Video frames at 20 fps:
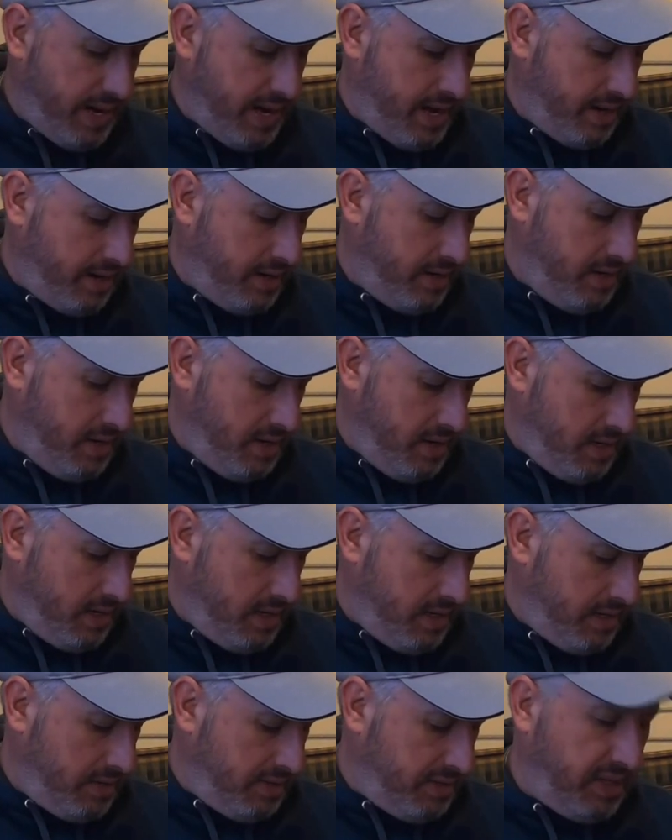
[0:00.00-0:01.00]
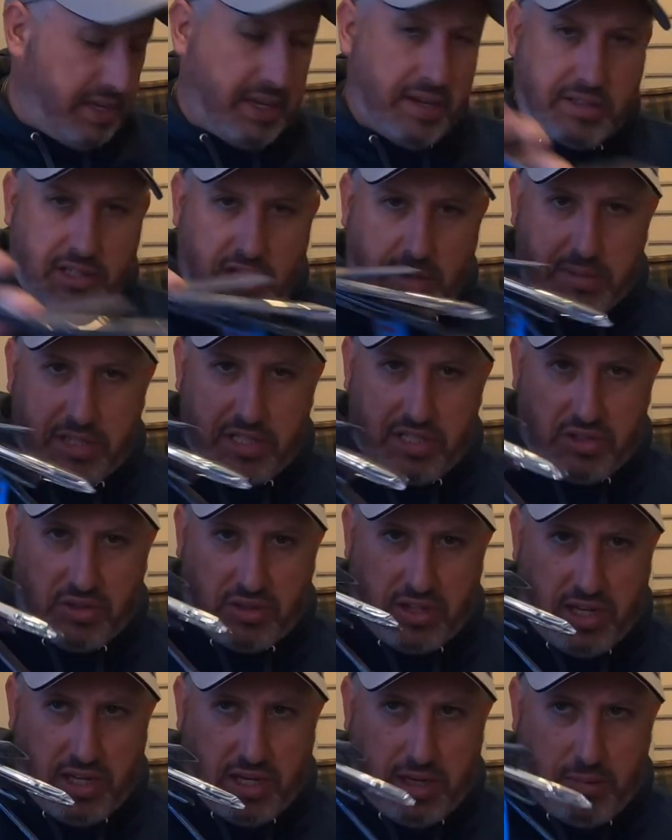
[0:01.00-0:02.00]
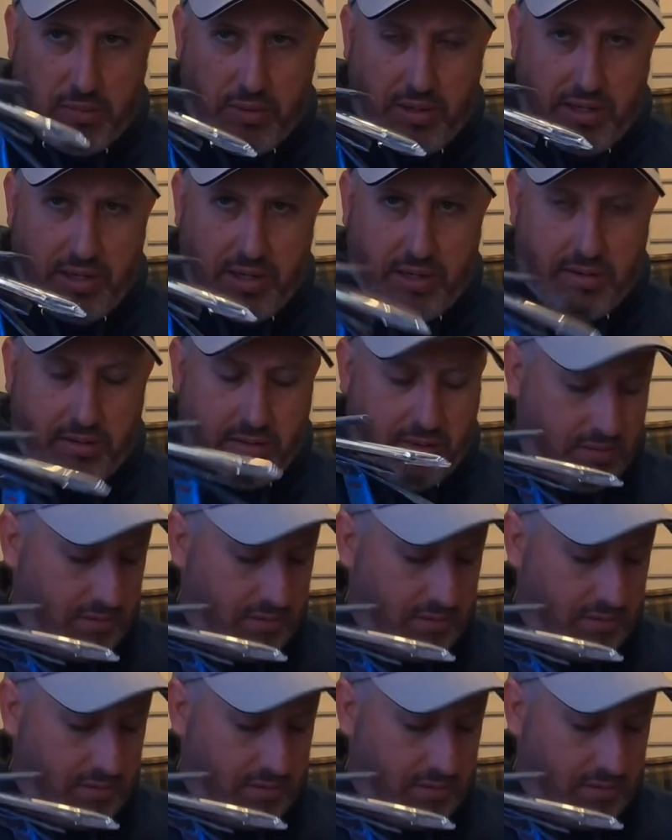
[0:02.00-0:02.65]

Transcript: out. So yeah, I was going to be stocking up when I